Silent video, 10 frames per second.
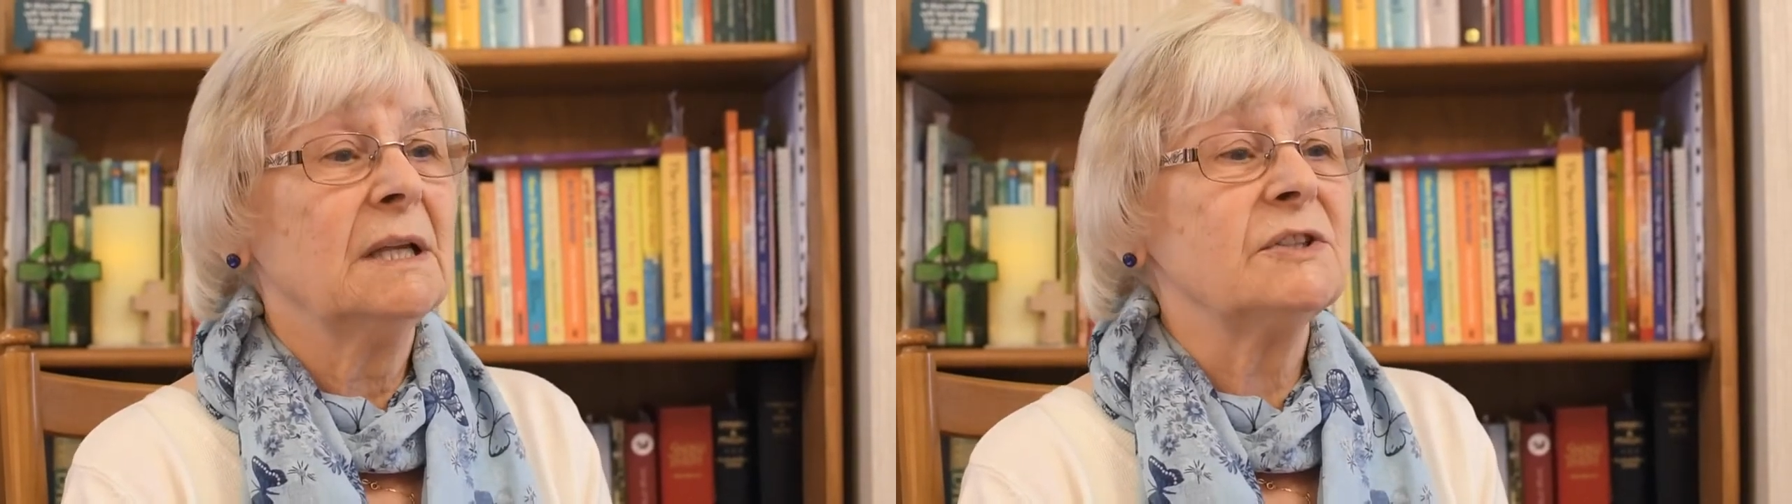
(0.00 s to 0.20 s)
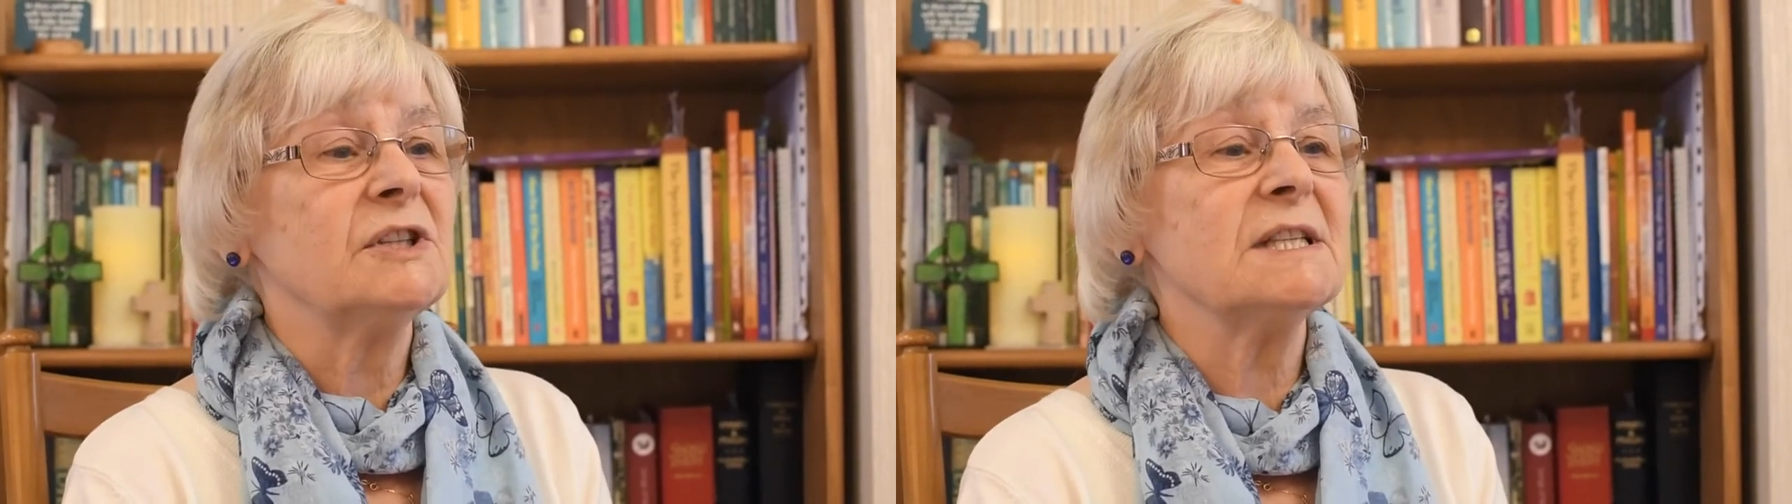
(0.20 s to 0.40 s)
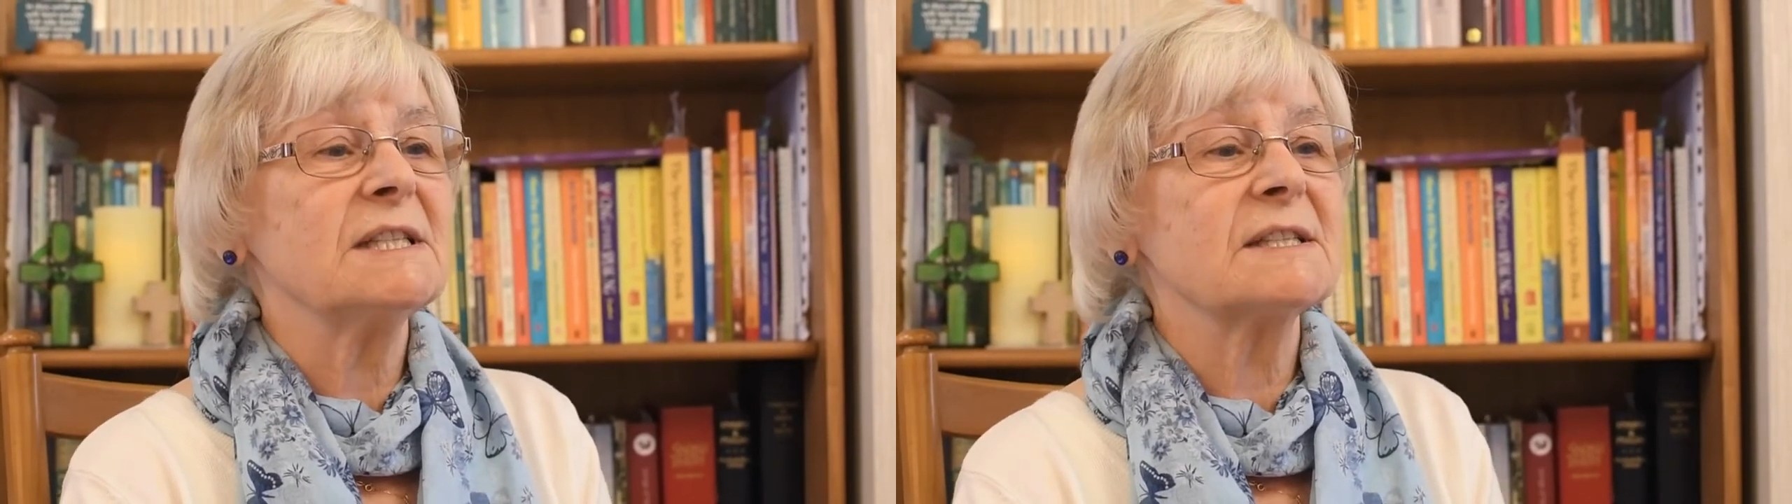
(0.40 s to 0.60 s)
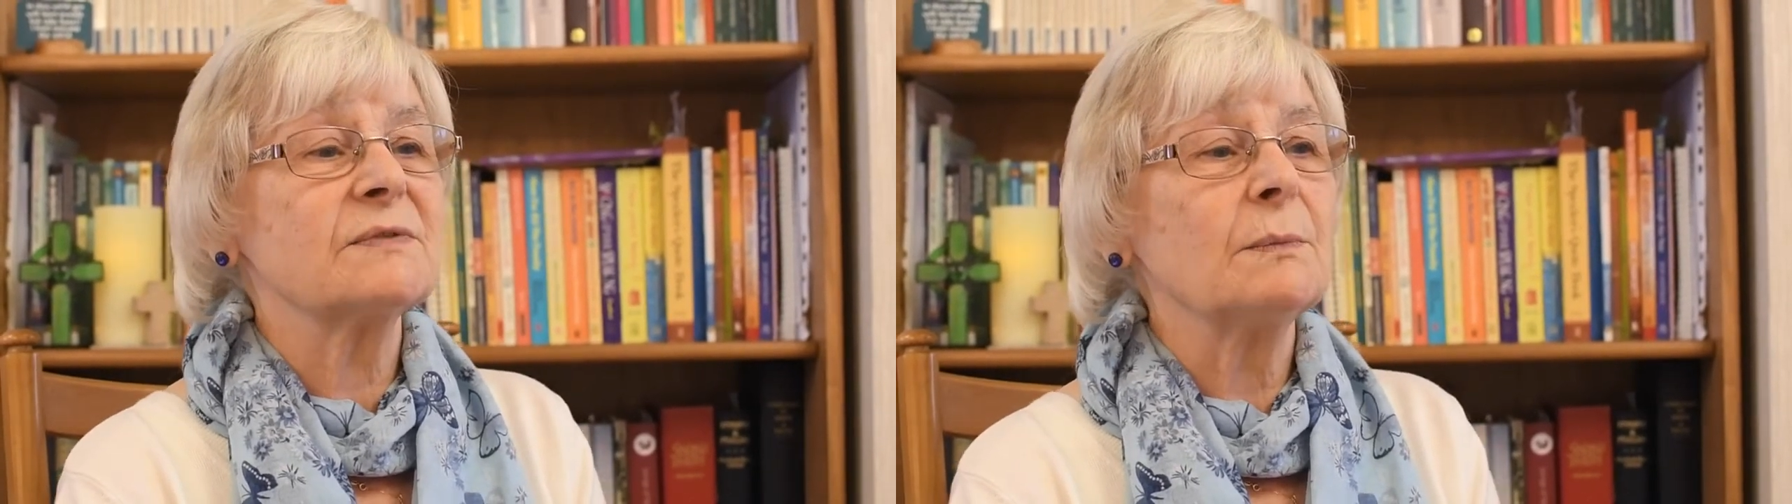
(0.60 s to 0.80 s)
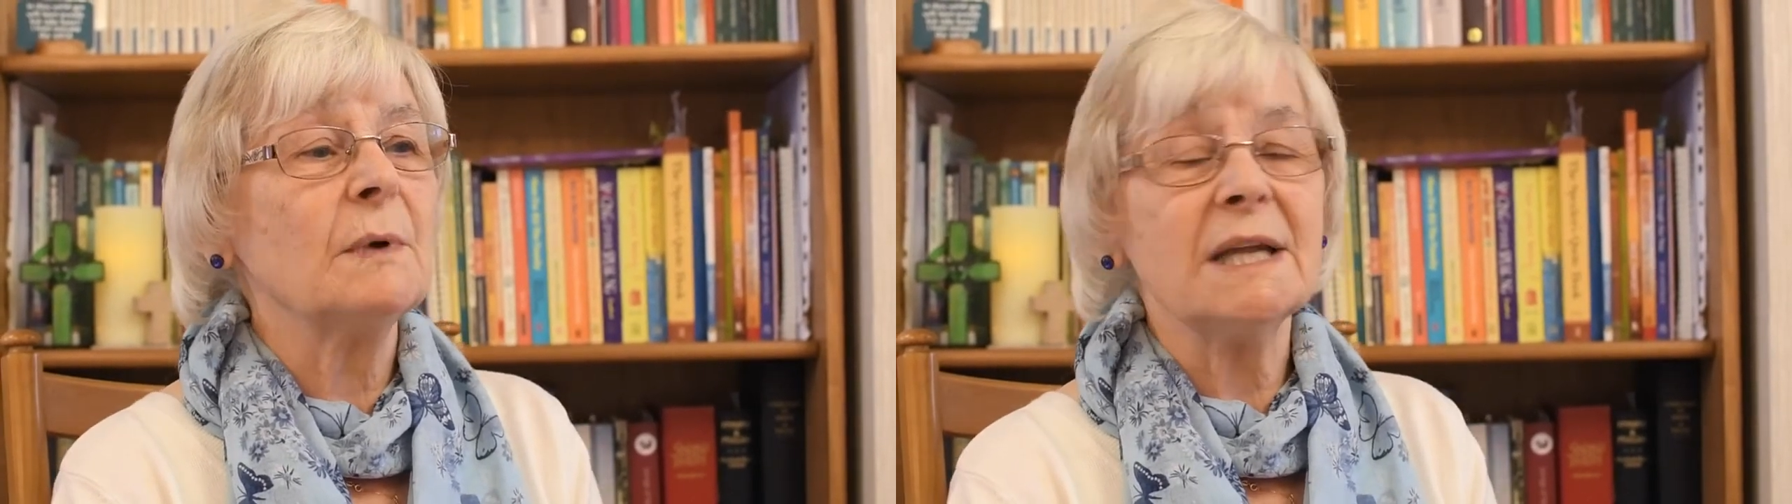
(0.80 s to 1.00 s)
Jesus
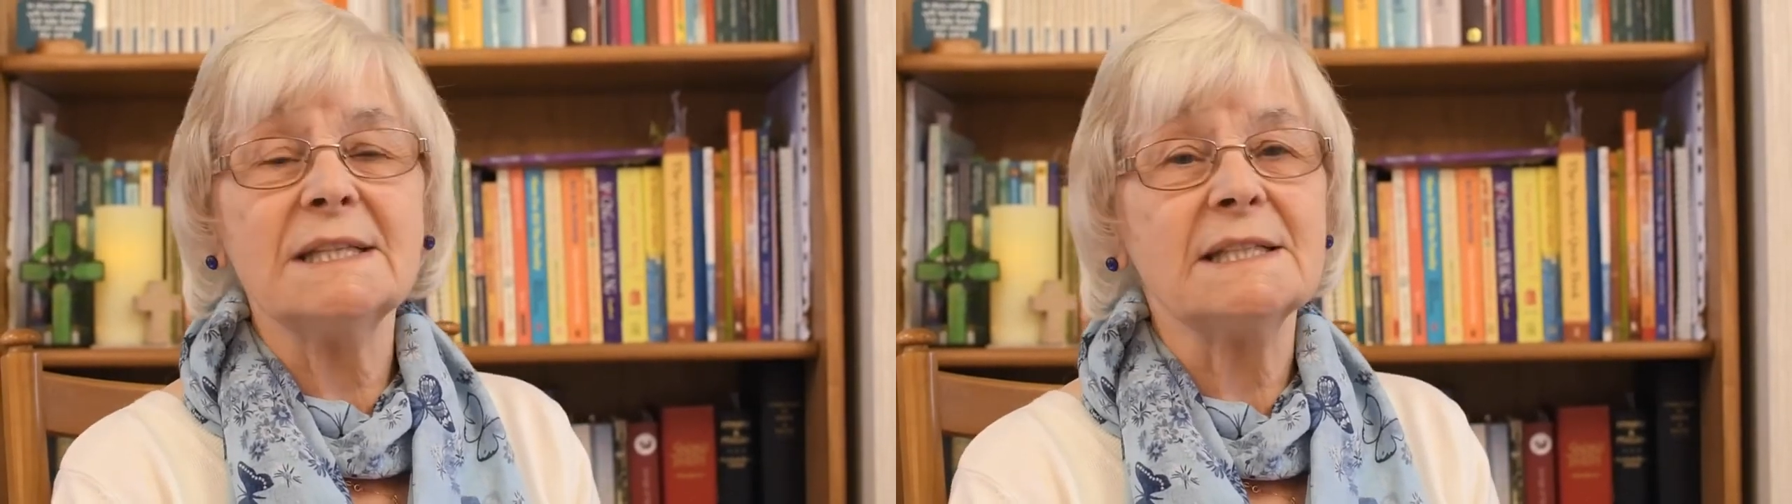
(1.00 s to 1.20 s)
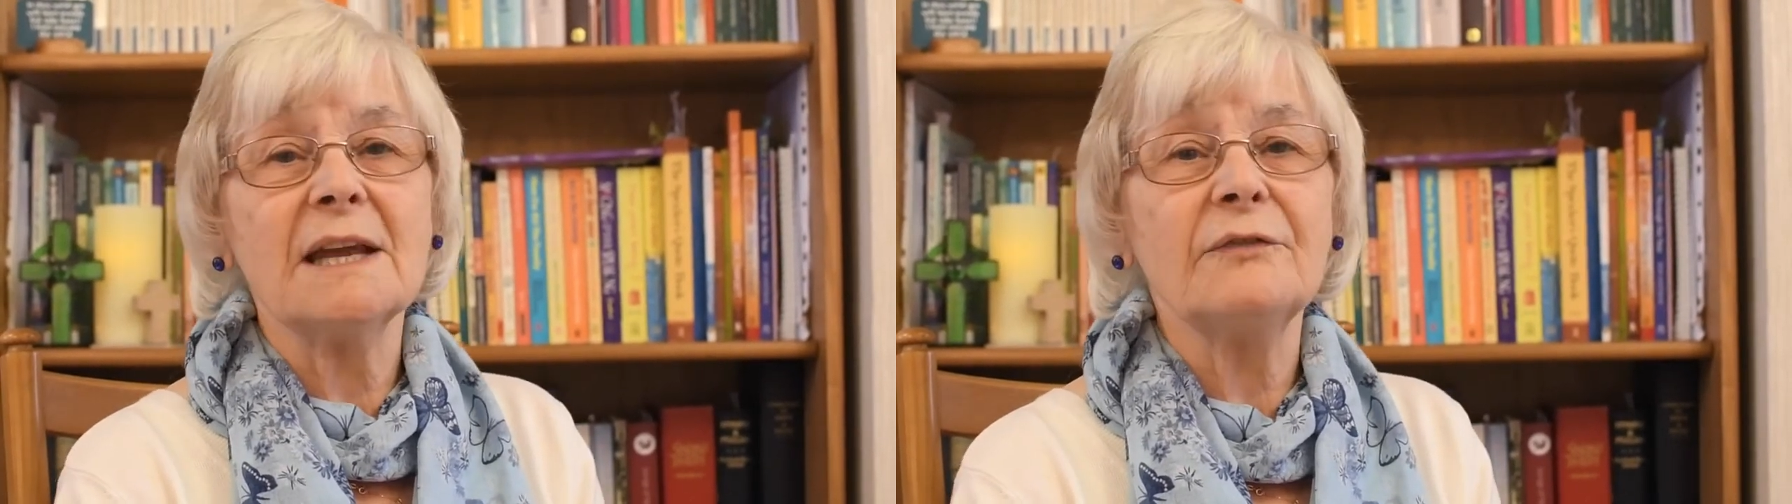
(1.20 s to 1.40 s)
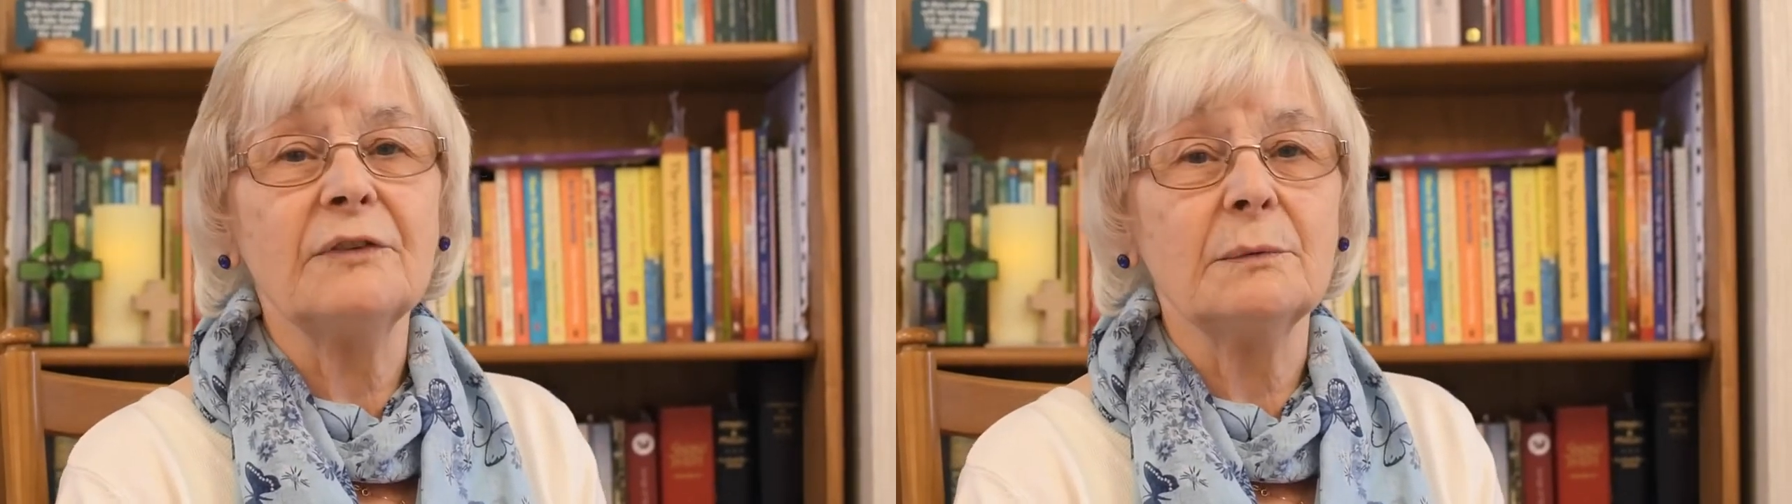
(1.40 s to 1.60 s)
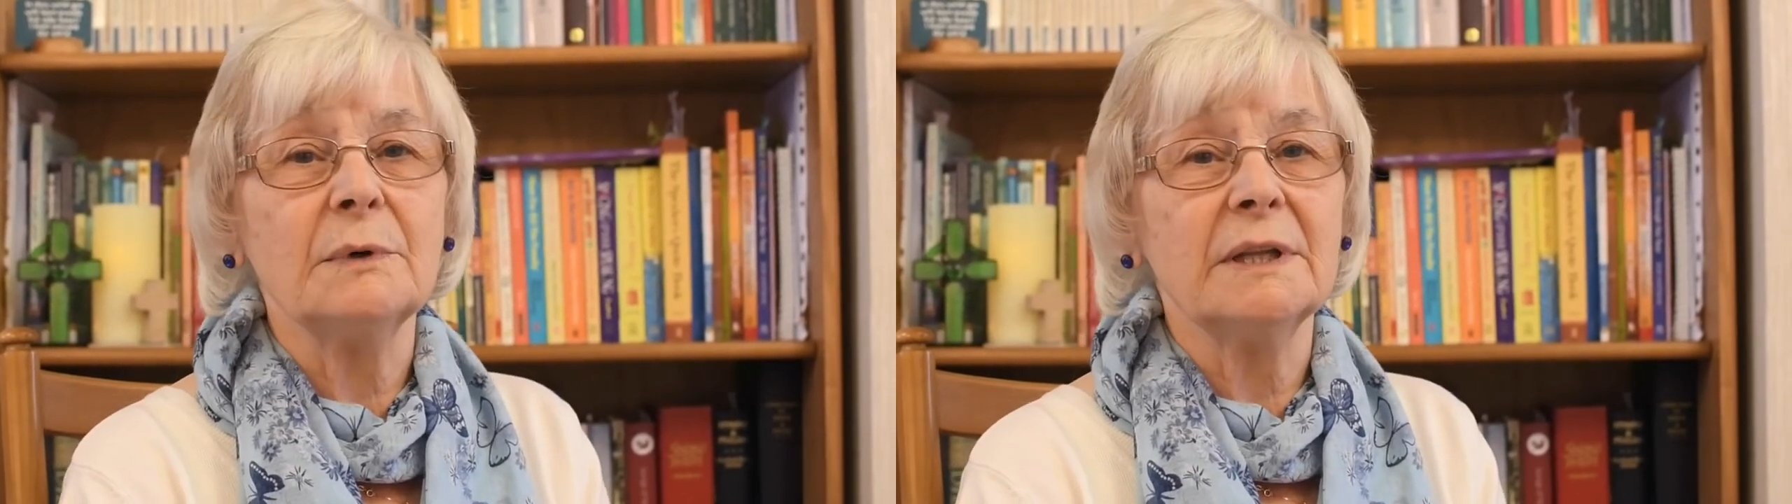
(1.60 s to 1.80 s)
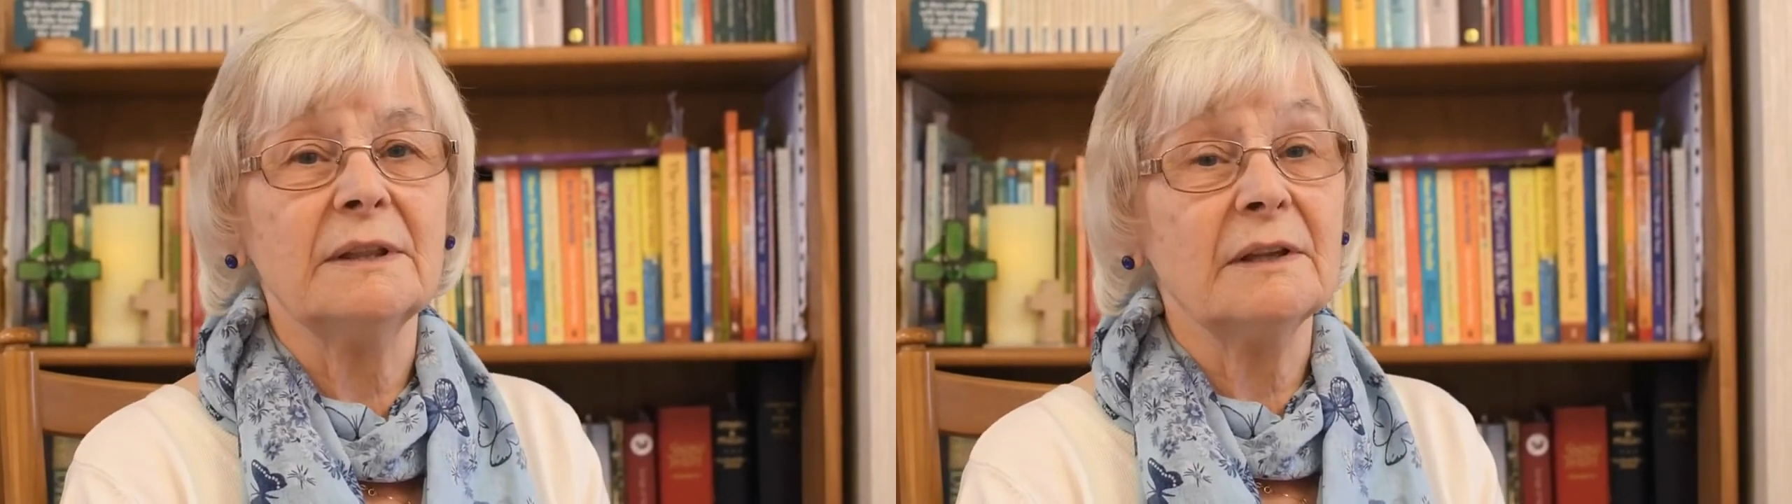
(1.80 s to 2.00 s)
reminded everyone